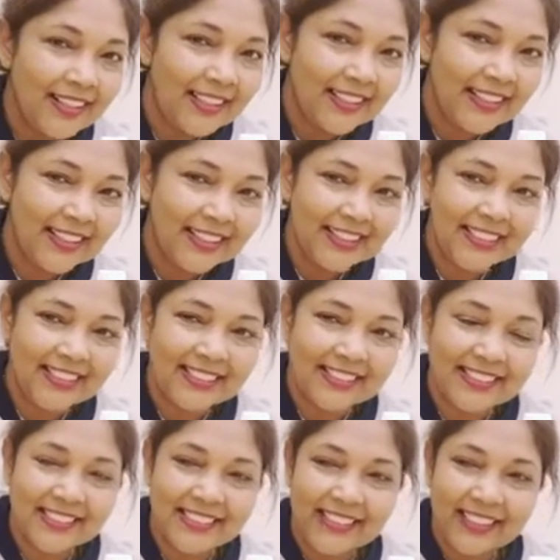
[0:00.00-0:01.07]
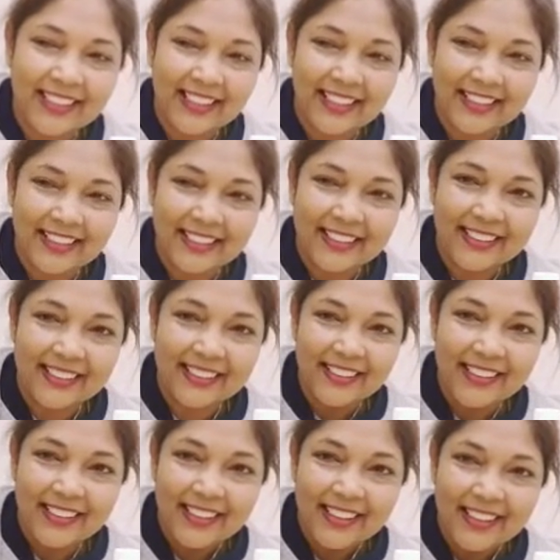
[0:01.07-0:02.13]
Can you see that?
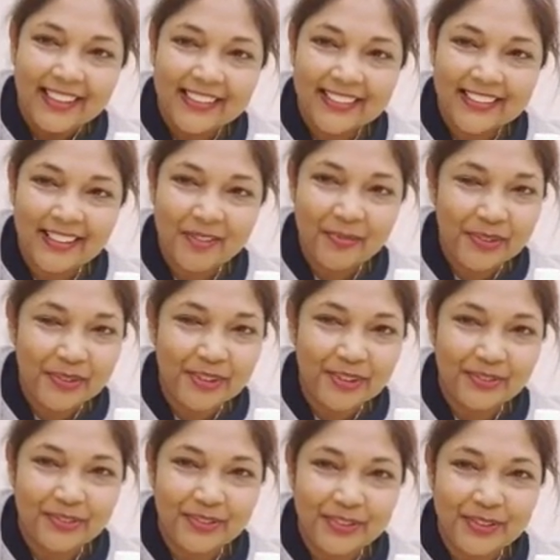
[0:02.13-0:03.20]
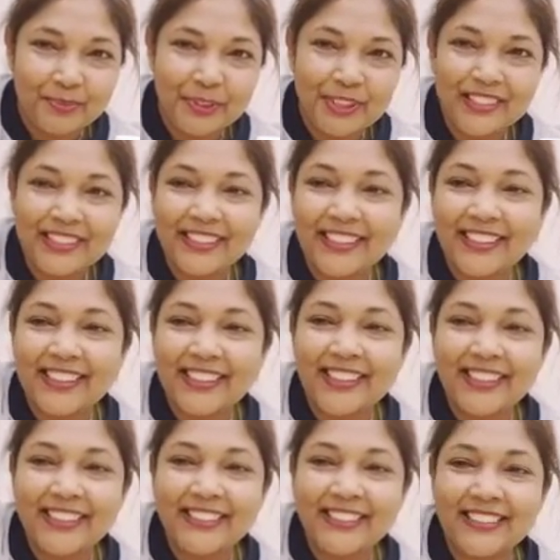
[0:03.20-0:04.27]
Isn't that beautiful, boys and
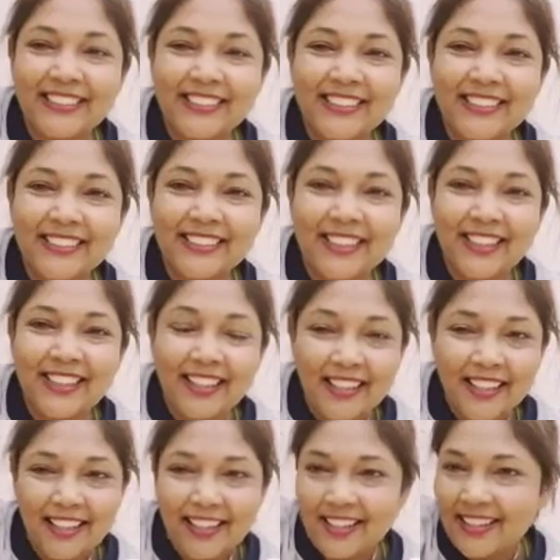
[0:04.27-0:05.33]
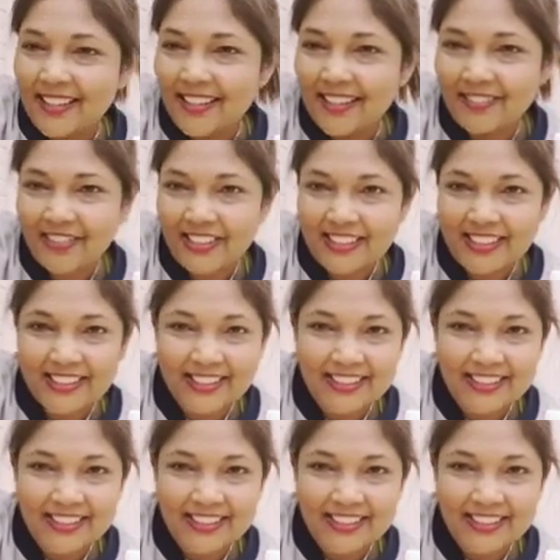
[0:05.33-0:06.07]
girls? I love it.